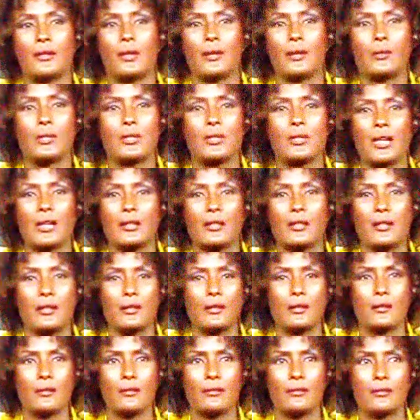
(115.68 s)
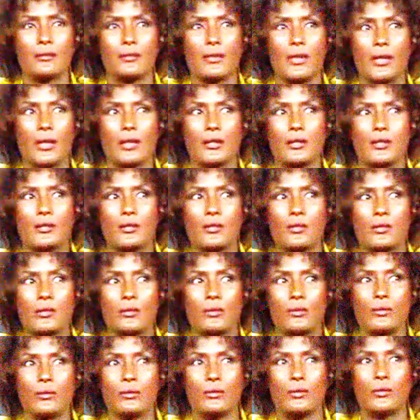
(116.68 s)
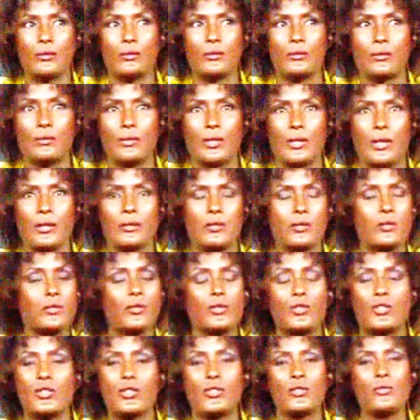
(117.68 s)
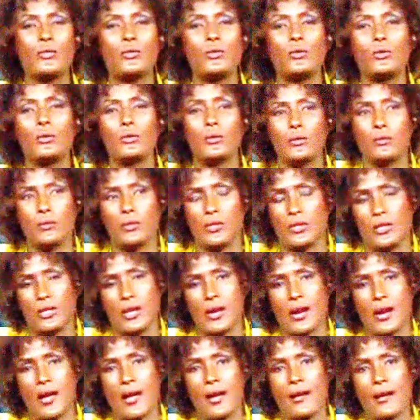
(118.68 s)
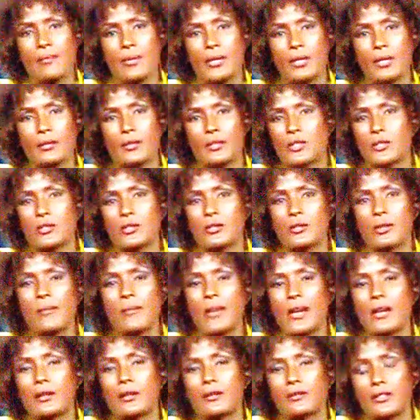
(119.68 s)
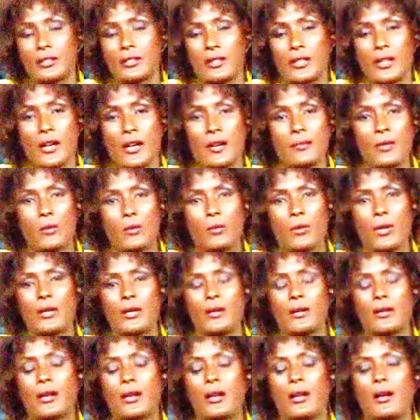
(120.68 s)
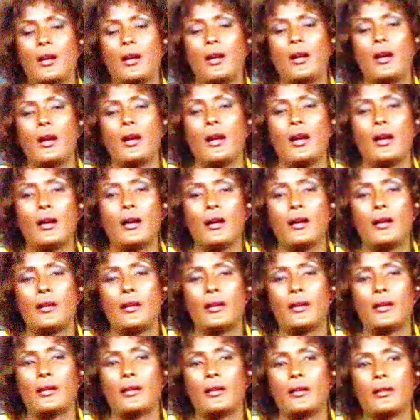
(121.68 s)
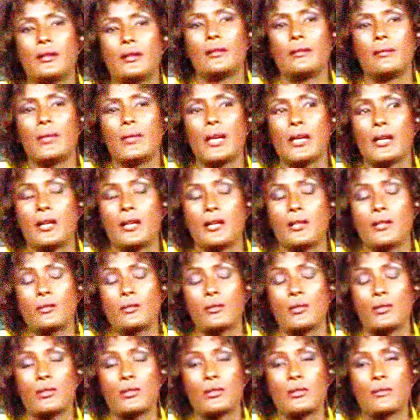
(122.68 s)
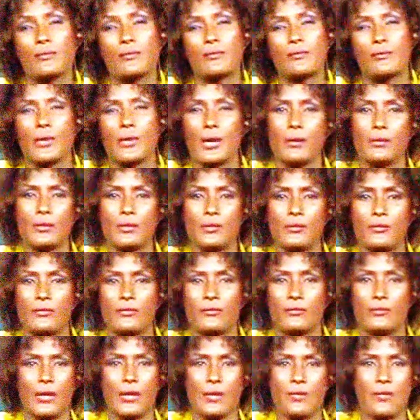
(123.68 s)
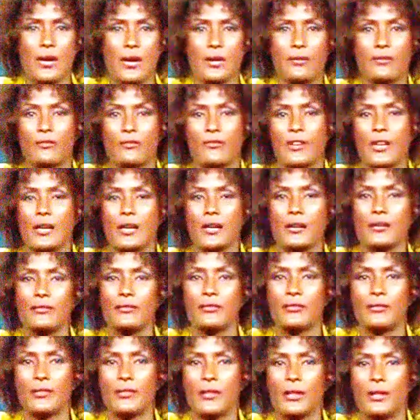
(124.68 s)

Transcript: there was nothing else to really. You just knew it was going to happen. It's just a matter of time and when. And in my case, I was around 5.